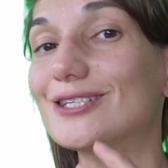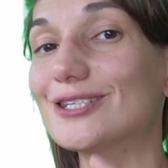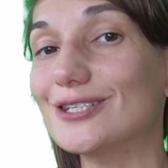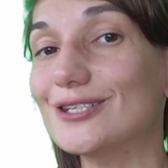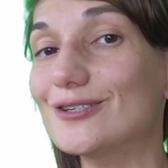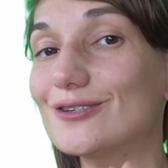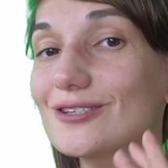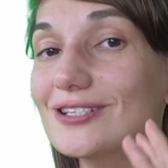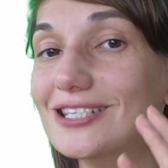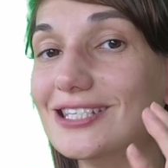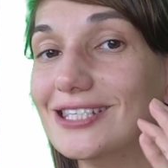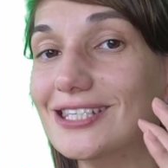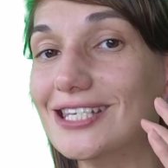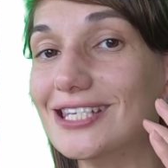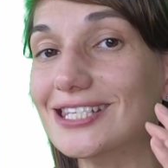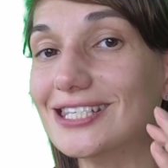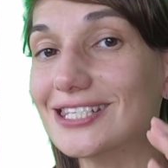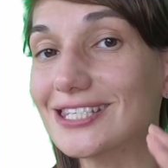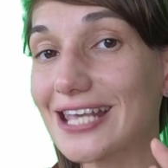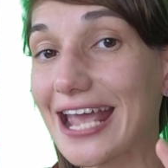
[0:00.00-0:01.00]
to use
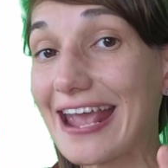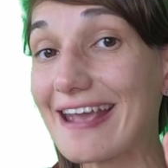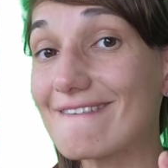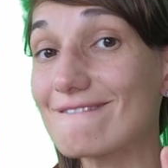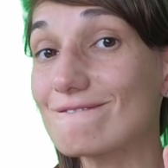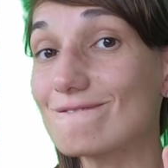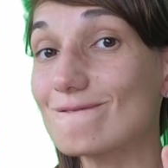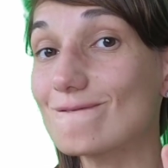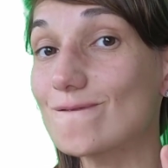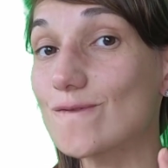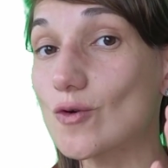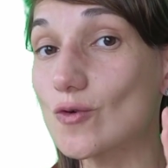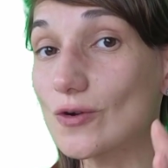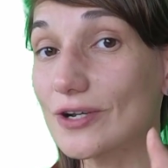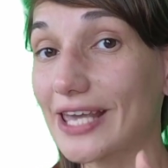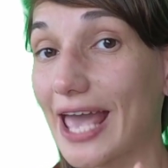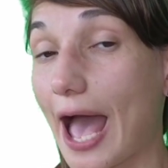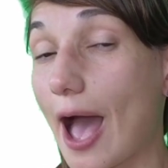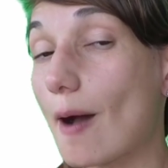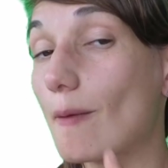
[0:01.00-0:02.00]
the same
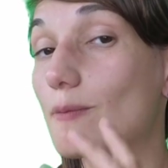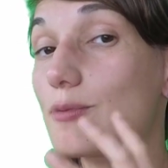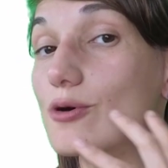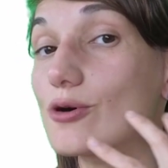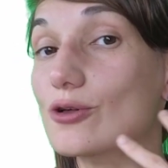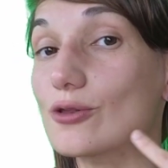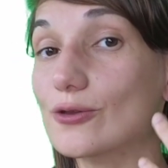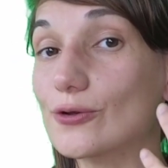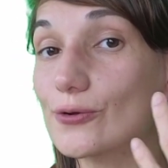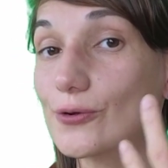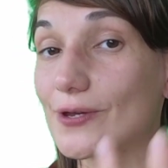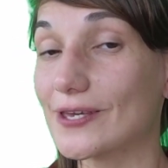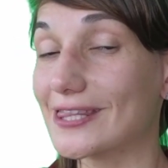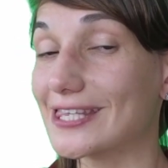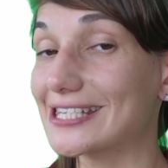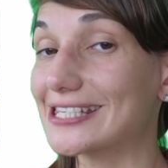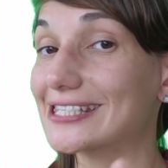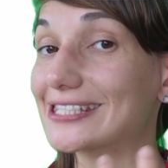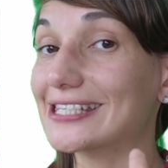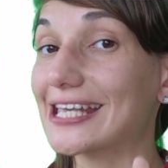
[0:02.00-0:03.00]

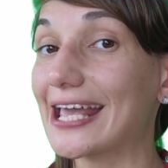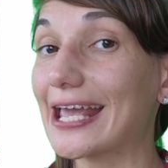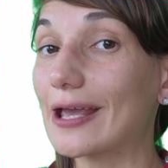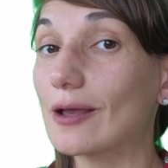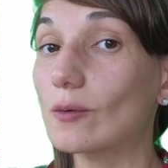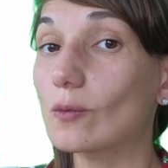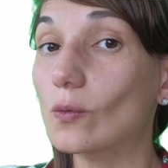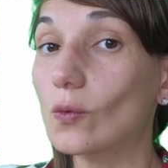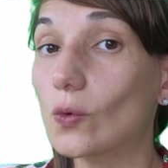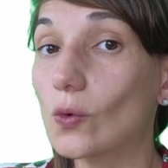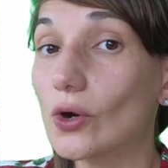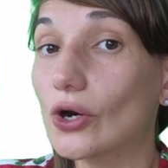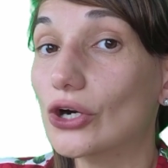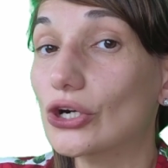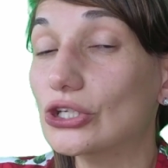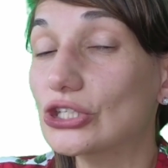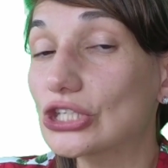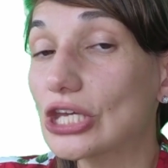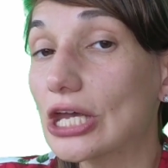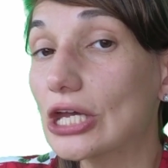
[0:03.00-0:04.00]
vocabulary, the same
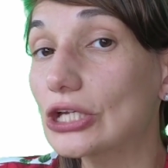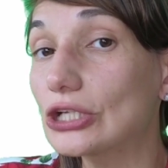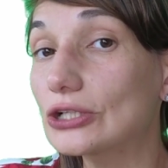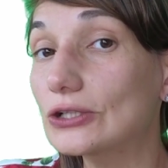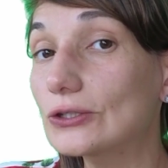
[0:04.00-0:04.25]
words